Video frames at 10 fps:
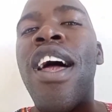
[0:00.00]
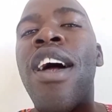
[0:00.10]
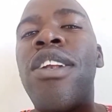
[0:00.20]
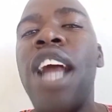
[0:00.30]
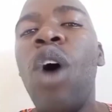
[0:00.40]

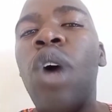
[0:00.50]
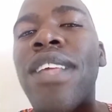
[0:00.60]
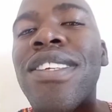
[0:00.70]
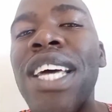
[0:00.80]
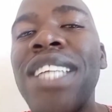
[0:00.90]
Now,
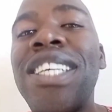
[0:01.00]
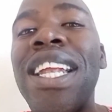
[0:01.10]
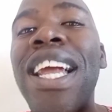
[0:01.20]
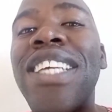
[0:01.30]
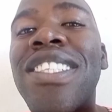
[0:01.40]

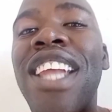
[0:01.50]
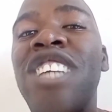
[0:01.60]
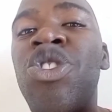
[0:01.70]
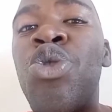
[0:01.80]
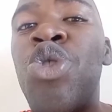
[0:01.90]
satellites
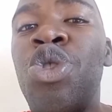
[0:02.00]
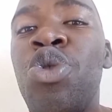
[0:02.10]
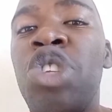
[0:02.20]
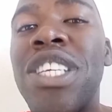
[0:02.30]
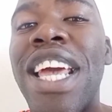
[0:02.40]
that you
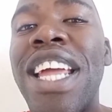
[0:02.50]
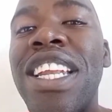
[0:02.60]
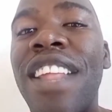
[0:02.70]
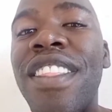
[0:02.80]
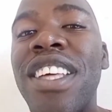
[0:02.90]
use
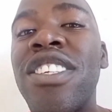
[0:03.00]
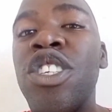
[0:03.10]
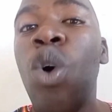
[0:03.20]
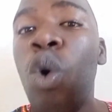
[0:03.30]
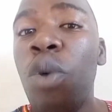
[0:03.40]
in
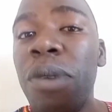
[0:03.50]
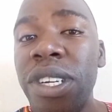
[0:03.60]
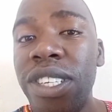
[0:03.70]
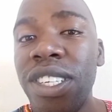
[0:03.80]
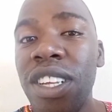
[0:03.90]
this
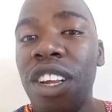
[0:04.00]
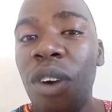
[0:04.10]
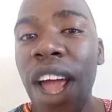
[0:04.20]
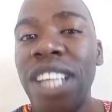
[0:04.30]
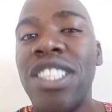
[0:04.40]
orbit,
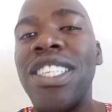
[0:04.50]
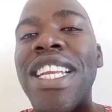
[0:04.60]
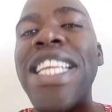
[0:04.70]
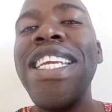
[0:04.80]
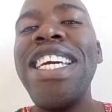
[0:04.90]
right,
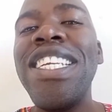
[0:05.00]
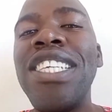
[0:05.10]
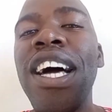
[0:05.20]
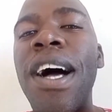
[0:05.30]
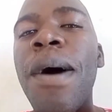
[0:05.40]
need
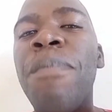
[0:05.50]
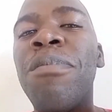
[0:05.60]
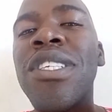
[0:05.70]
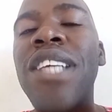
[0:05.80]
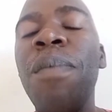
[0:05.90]

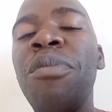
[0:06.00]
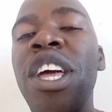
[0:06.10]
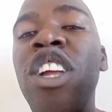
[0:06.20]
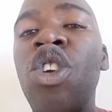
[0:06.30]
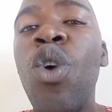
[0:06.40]

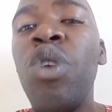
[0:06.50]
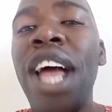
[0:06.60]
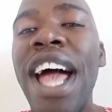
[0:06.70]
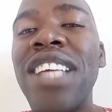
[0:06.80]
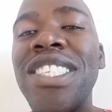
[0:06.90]
something
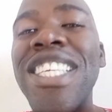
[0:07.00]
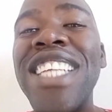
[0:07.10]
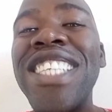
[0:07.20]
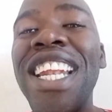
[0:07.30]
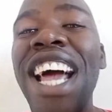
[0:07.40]
known as
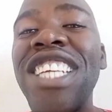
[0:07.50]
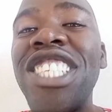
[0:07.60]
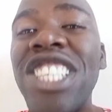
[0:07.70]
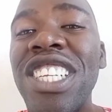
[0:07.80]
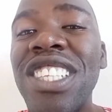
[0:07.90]
satellite
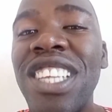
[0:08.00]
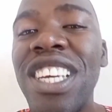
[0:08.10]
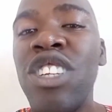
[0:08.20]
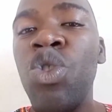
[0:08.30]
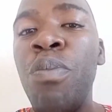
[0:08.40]

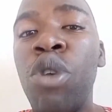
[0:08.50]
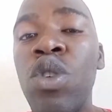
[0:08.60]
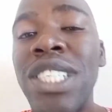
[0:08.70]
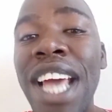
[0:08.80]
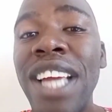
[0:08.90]
shielding to
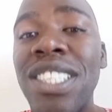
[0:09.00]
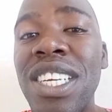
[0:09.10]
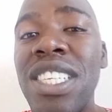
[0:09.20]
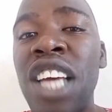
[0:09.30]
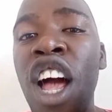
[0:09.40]
protect
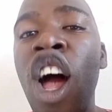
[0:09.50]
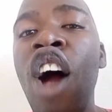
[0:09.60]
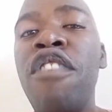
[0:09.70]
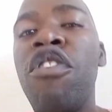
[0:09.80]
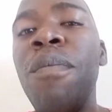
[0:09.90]
it
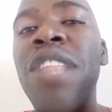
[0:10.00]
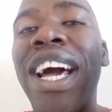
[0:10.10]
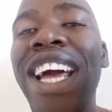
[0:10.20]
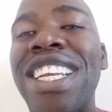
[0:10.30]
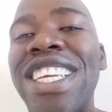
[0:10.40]
from the
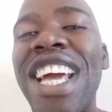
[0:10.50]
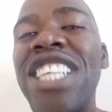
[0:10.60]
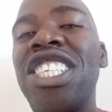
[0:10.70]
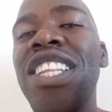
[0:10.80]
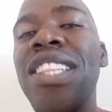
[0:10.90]

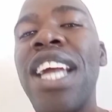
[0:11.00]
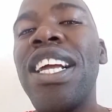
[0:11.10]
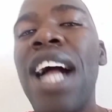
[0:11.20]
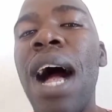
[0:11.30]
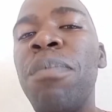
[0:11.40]
radiation
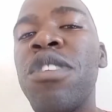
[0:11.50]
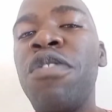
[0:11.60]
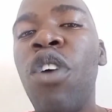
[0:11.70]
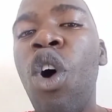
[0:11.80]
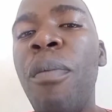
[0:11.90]
that comes
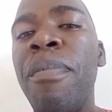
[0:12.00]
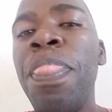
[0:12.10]
from